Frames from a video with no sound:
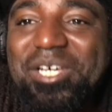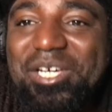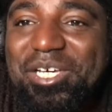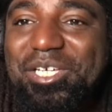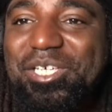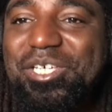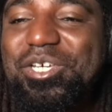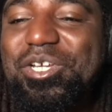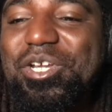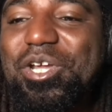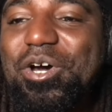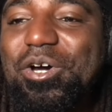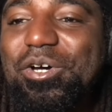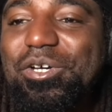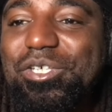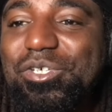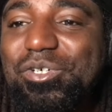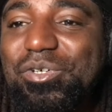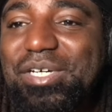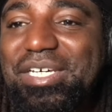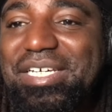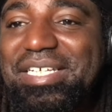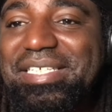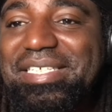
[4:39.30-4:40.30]
won, you know,
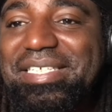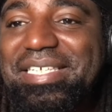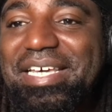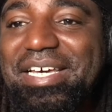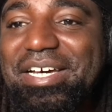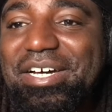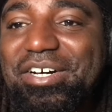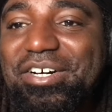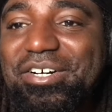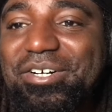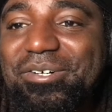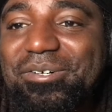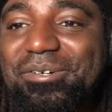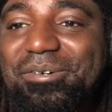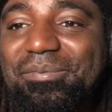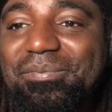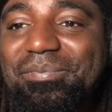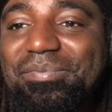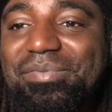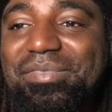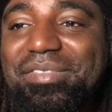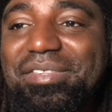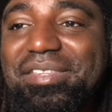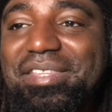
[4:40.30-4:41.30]
many things I've done.
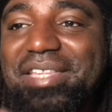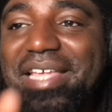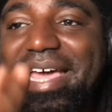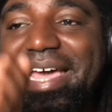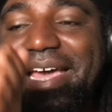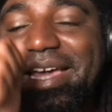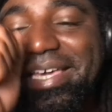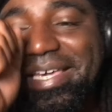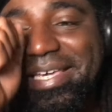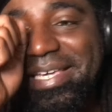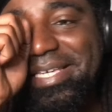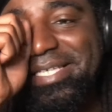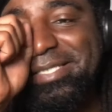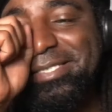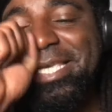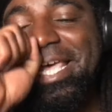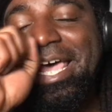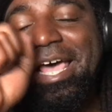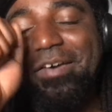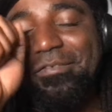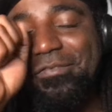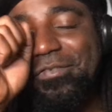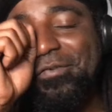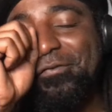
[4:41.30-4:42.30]
That he's
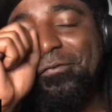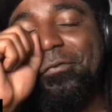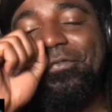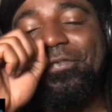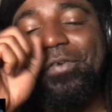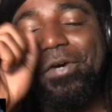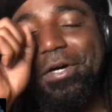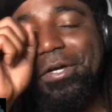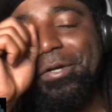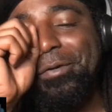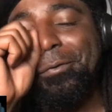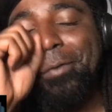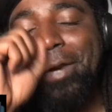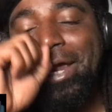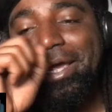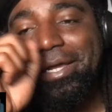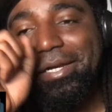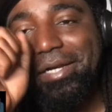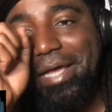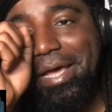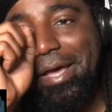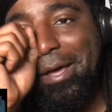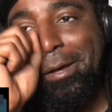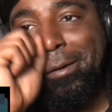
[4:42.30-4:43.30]
having fun right
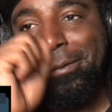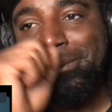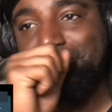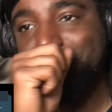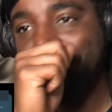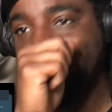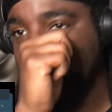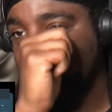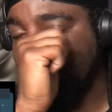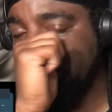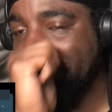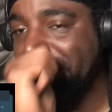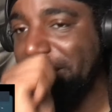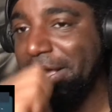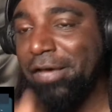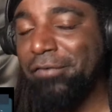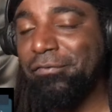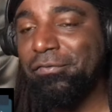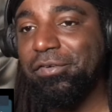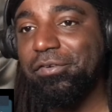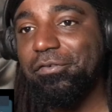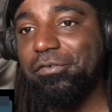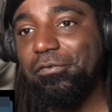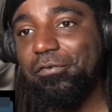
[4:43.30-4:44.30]
now. He's
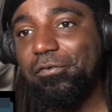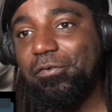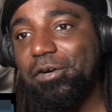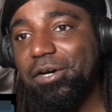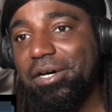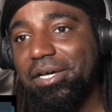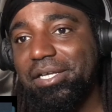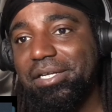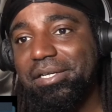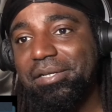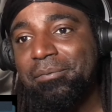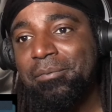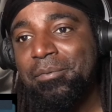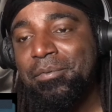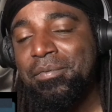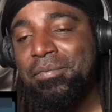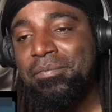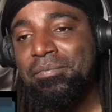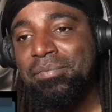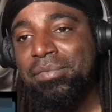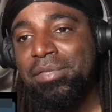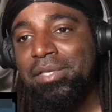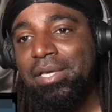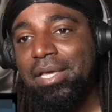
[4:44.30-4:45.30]
having fun.
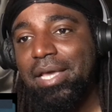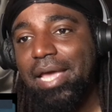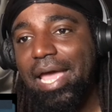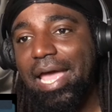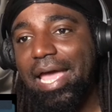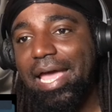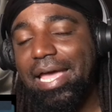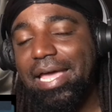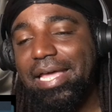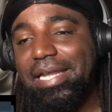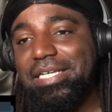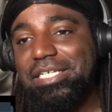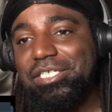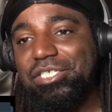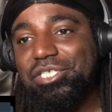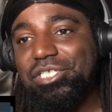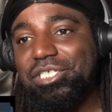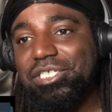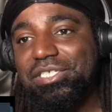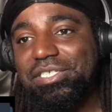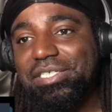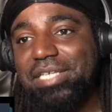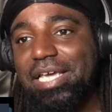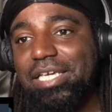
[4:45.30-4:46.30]
And it's
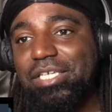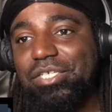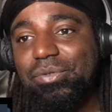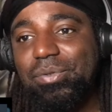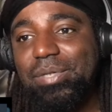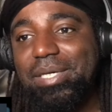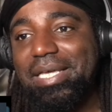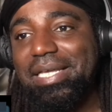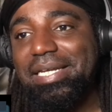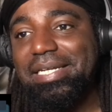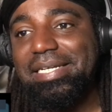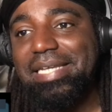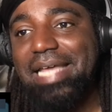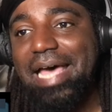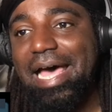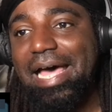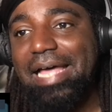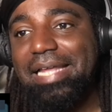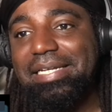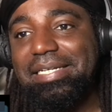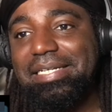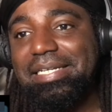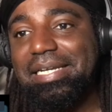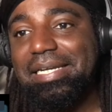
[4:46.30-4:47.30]
just like, you
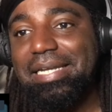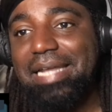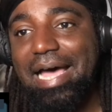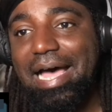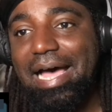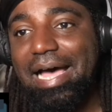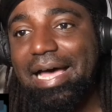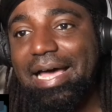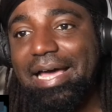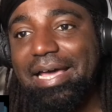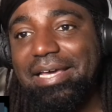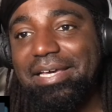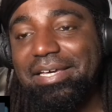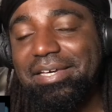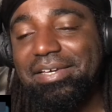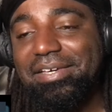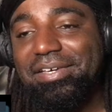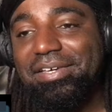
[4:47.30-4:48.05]
cannot deny.